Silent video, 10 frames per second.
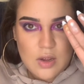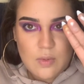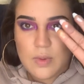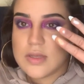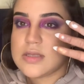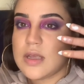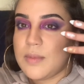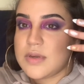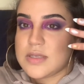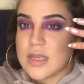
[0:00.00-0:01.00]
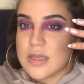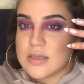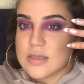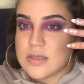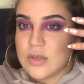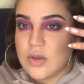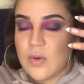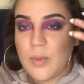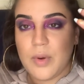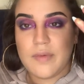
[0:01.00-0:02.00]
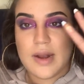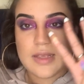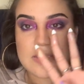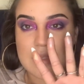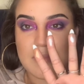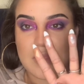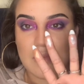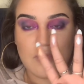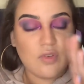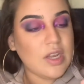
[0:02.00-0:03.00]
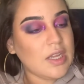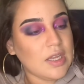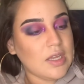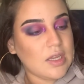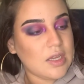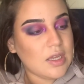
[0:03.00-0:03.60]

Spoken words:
With Summer Scents. You know, I'm wearing like something really